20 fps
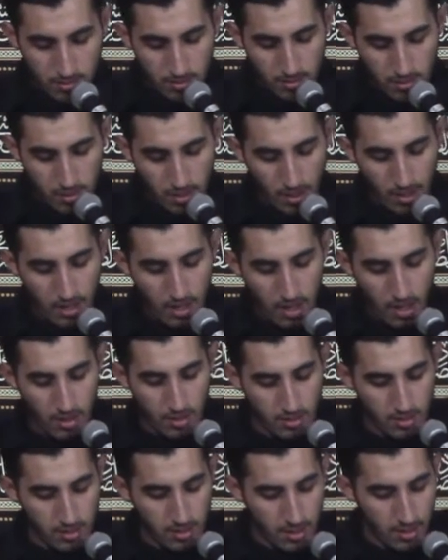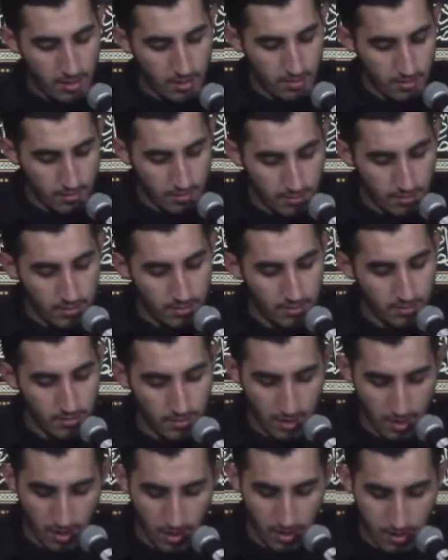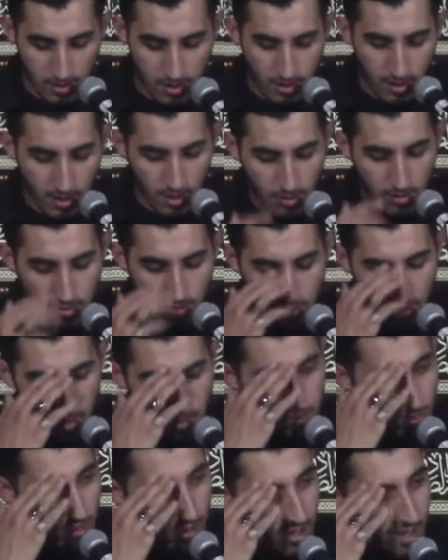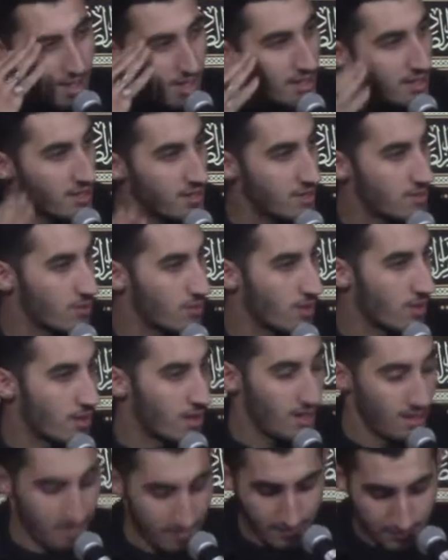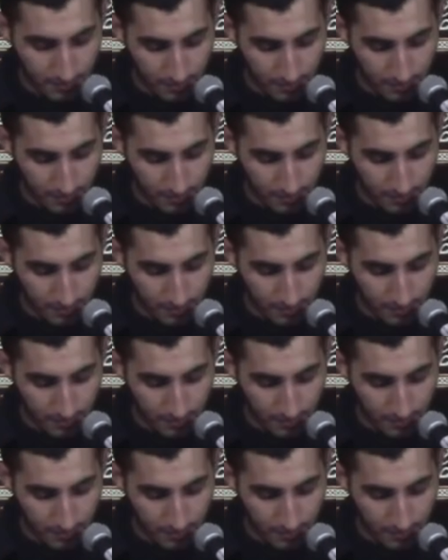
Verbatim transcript: So he goes and he goes and tells Rasulullah, Ya Rasulullah,